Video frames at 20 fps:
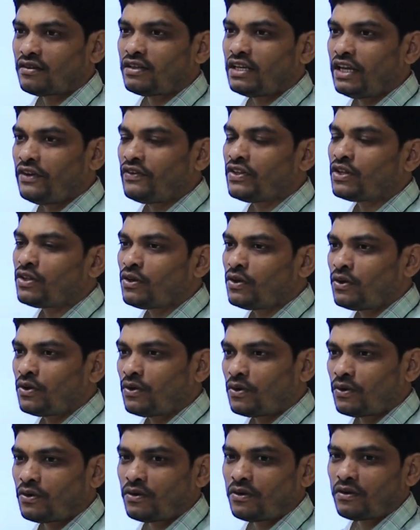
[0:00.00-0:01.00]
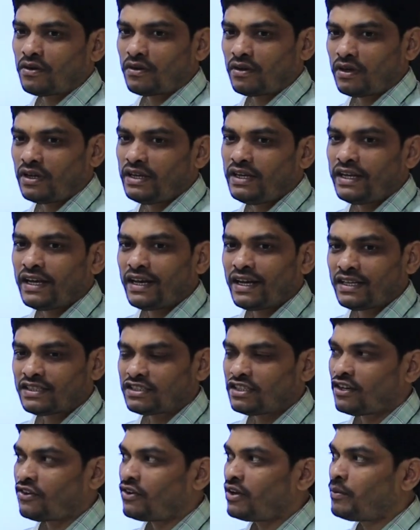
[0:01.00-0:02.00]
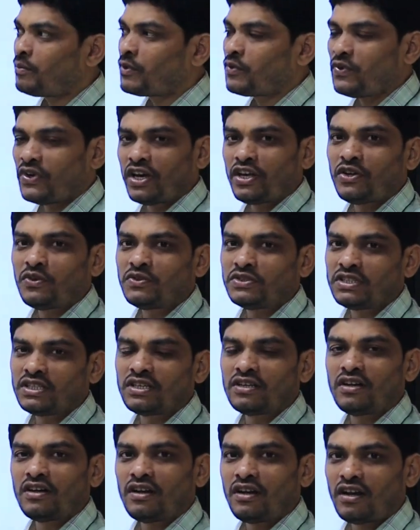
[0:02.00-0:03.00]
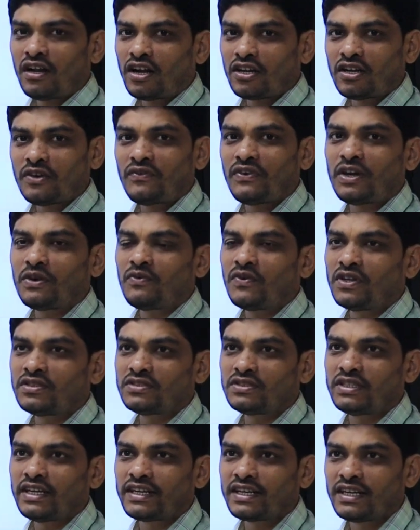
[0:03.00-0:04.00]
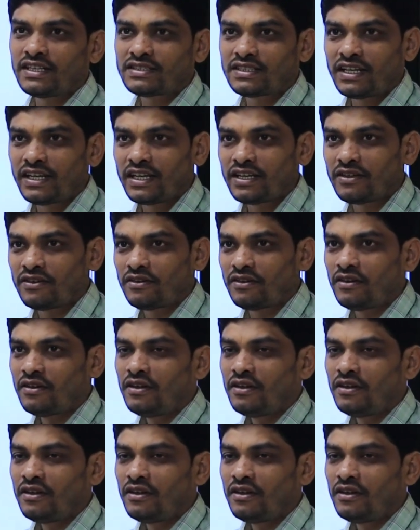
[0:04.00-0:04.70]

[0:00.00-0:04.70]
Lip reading: even though India has developed, we are using a lot of advanced techniques like